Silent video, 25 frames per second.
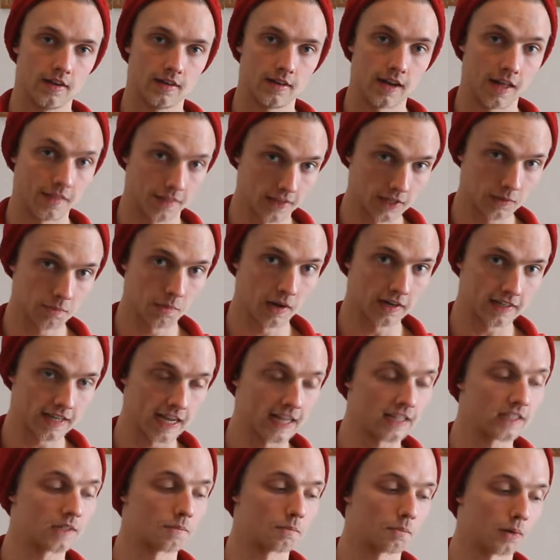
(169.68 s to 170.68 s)
This might
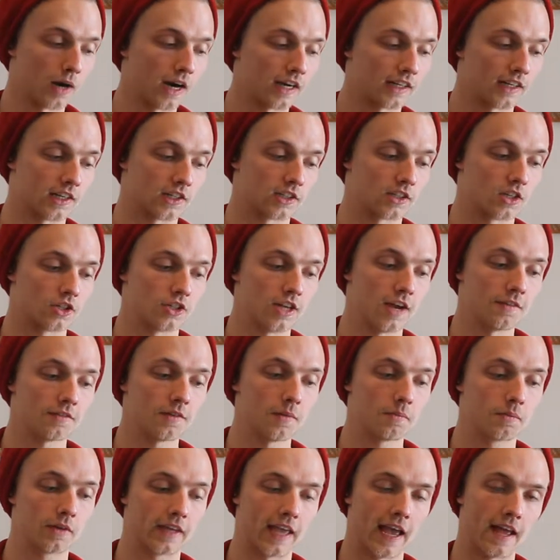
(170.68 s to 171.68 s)
take some practice because you have to
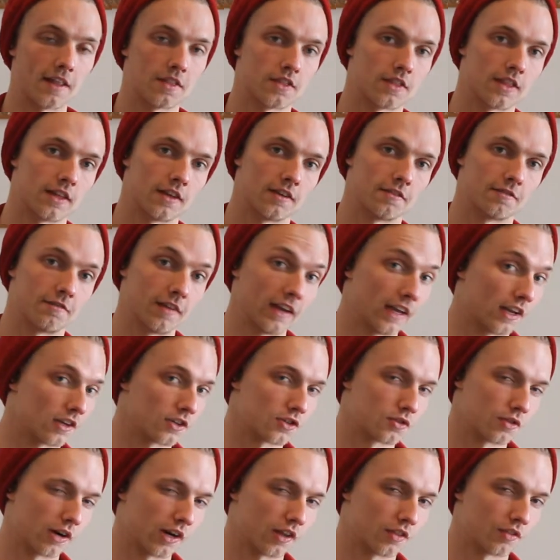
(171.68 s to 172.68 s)
get the finger
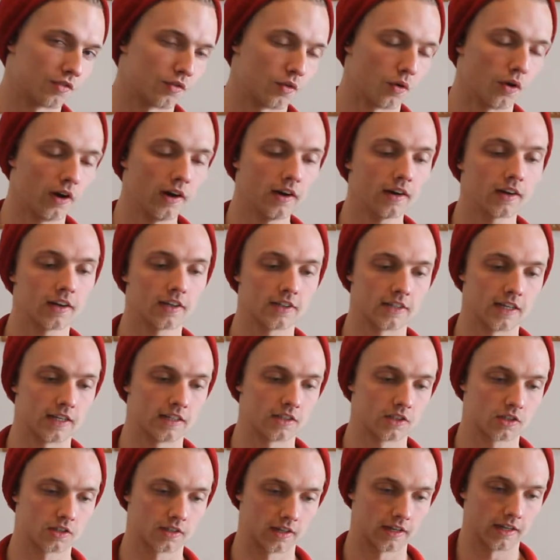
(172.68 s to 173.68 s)
strength for it because
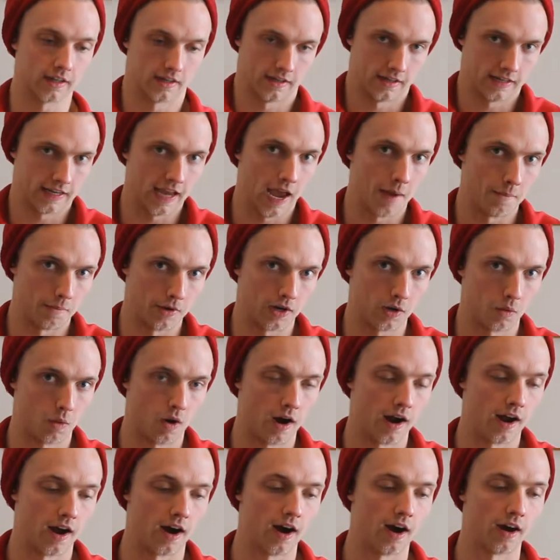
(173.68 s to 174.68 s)
it can be
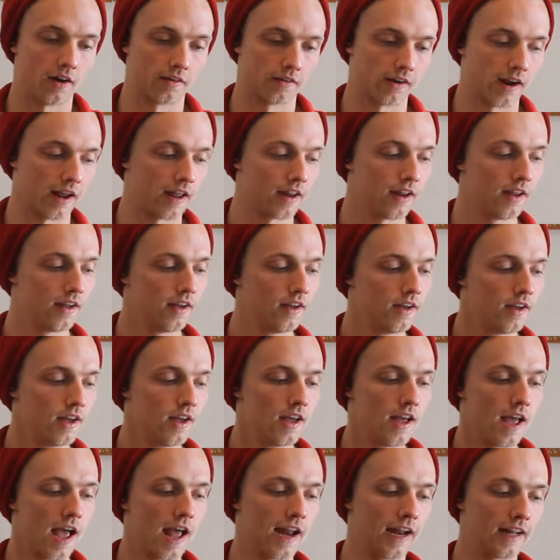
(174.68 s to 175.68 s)
quite hard, right?
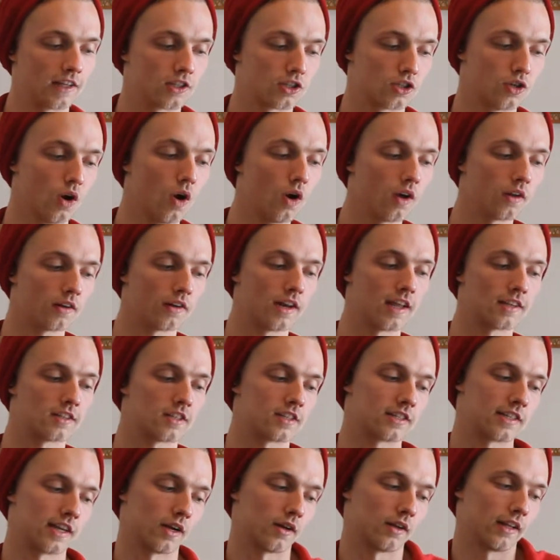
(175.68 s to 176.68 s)
And it's not
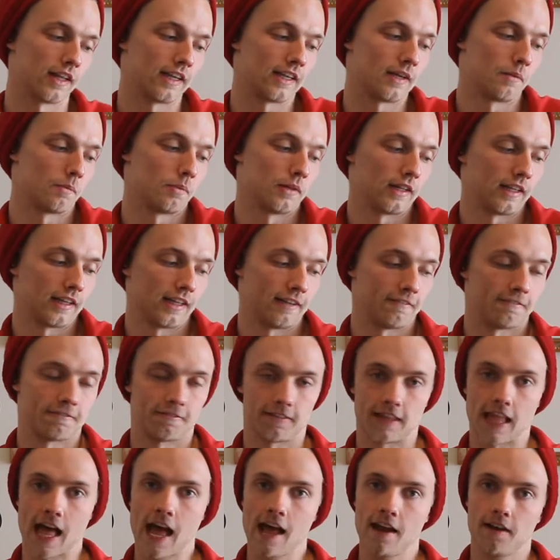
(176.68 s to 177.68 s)
necessarily completely
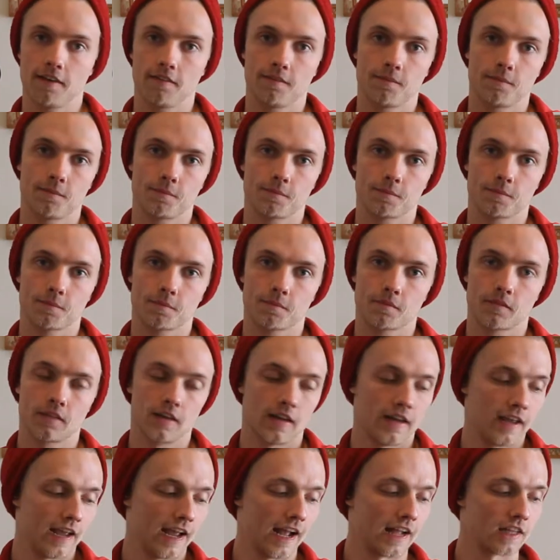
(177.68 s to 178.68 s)
flat.
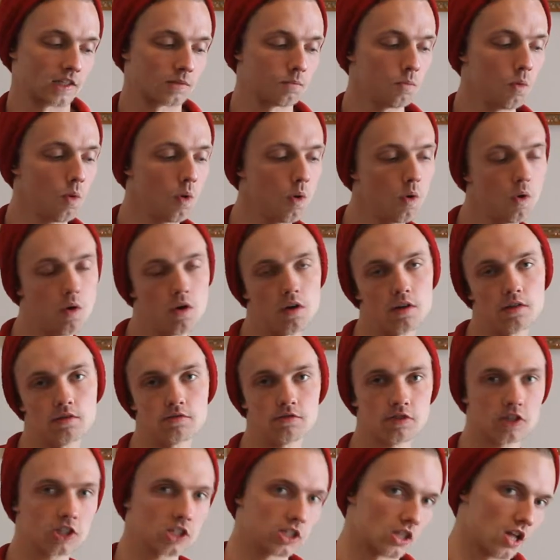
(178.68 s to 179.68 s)
It's more
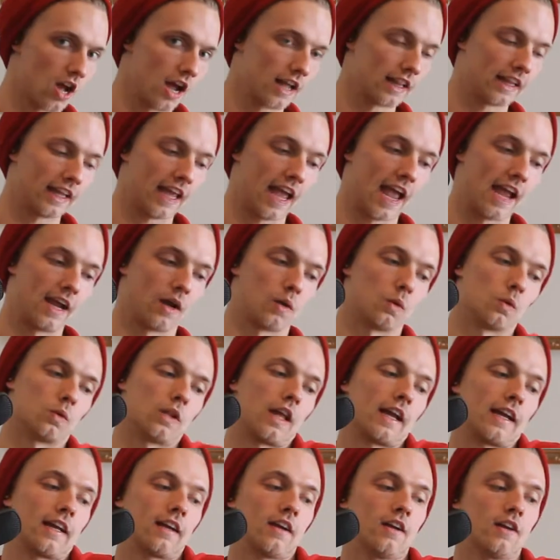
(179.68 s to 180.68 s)
slightly angled.
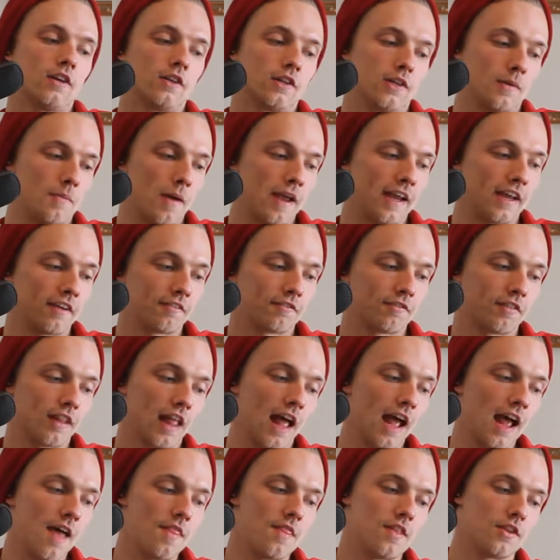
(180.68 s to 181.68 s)
Like you make it
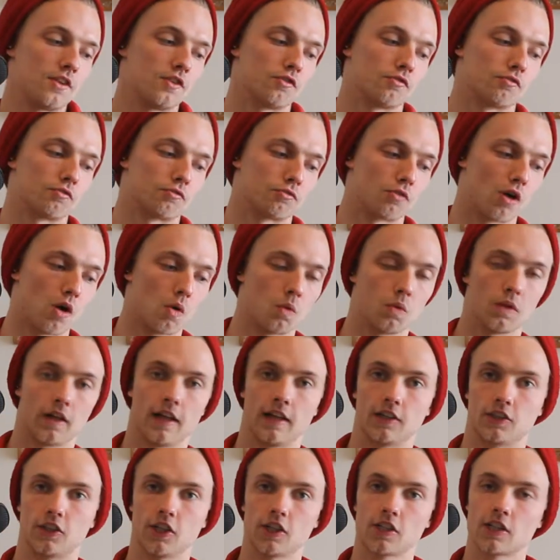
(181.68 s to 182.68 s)
flat and then you roll
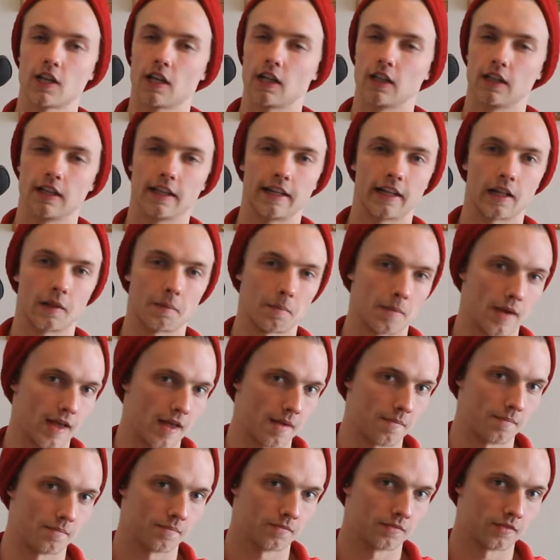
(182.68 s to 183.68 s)
it just a little bit.
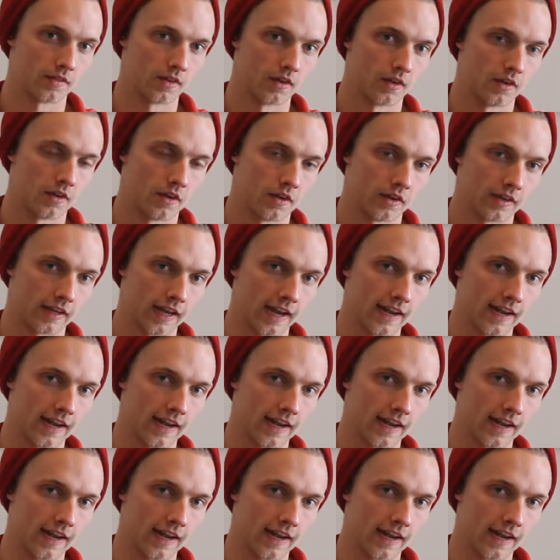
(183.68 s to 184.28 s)
Okay,